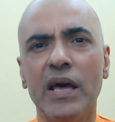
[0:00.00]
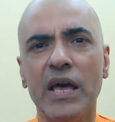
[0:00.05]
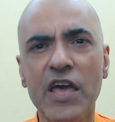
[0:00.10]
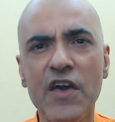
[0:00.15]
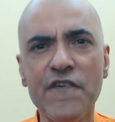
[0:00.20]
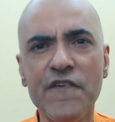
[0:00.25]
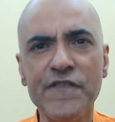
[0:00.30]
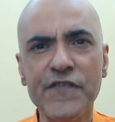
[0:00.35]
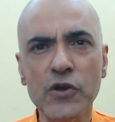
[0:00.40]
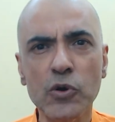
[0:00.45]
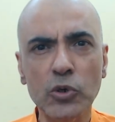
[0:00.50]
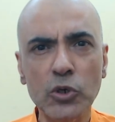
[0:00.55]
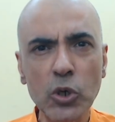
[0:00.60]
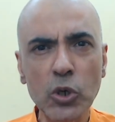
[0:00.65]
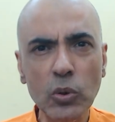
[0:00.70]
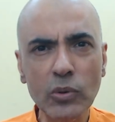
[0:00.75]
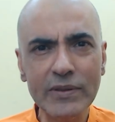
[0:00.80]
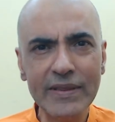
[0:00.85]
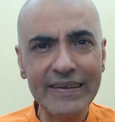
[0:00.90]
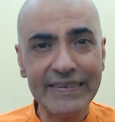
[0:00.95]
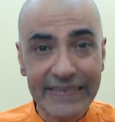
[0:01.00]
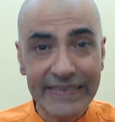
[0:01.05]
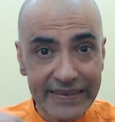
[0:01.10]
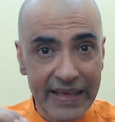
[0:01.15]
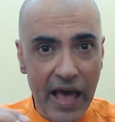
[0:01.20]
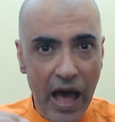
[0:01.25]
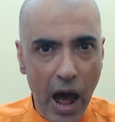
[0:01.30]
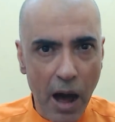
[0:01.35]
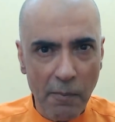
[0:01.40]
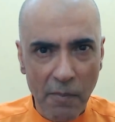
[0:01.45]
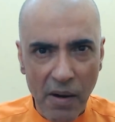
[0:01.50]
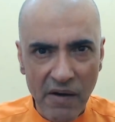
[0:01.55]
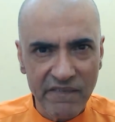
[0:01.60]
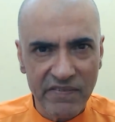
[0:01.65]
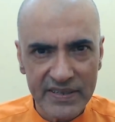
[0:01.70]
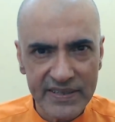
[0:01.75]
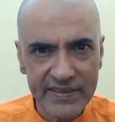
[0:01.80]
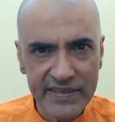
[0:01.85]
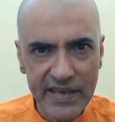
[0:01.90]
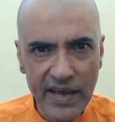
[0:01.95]
If you do this
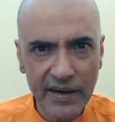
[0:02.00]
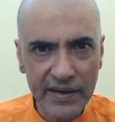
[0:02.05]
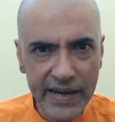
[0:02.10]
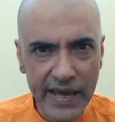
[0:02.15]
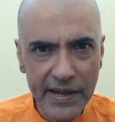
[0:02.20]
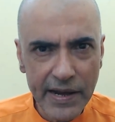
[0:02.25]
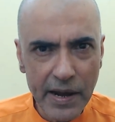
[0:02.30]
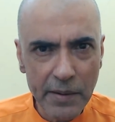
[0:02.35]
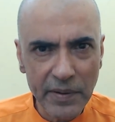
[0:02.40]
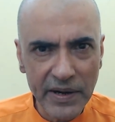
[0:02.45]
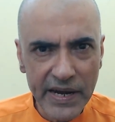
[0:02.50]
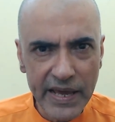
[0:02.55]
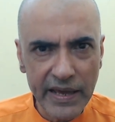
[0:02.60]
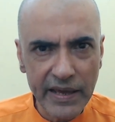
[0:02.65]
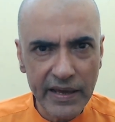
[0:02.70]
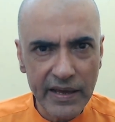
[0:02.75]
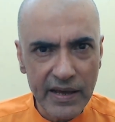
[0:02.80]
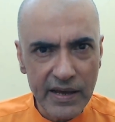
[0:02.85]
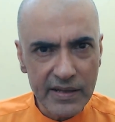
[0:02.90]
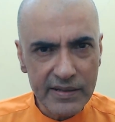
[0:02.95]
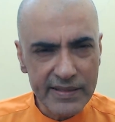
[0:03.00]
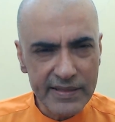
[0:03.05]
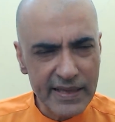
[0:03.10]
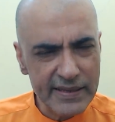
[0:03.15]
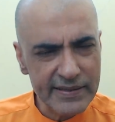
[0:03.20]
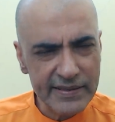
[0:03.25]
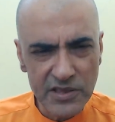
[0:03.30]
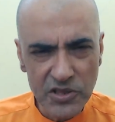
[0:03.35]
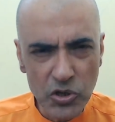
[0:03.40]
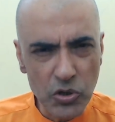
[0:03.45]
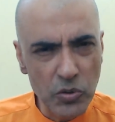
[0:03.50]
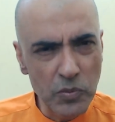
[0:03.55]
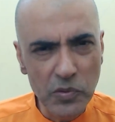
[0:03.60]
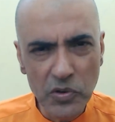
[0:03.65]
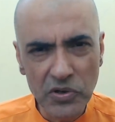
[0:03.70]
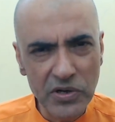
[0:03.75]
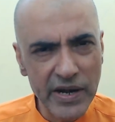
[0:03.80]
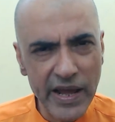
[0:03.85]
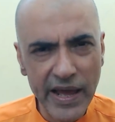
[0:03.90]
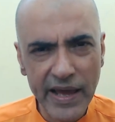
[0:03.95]
Amavasya Day remedy, this new
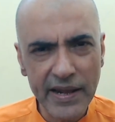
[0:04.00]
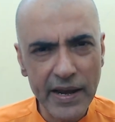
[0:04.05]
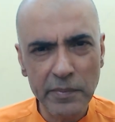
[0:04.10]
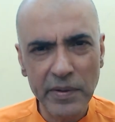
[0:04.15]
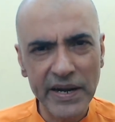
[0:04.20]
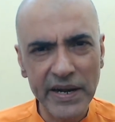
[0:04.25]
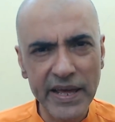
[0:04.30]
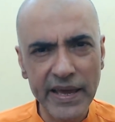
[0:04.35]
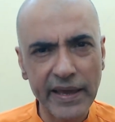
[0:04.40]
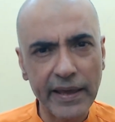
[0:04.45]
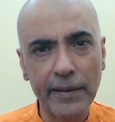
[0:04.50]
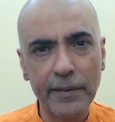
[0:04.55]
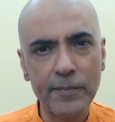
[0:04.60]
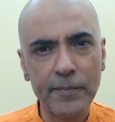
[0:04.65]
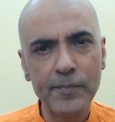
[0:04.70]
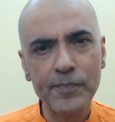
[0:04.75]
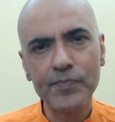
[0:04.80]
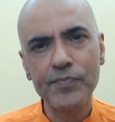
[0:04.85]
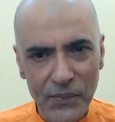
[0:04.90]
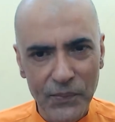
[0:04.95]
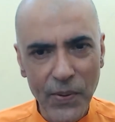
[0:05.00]
moon day remedy,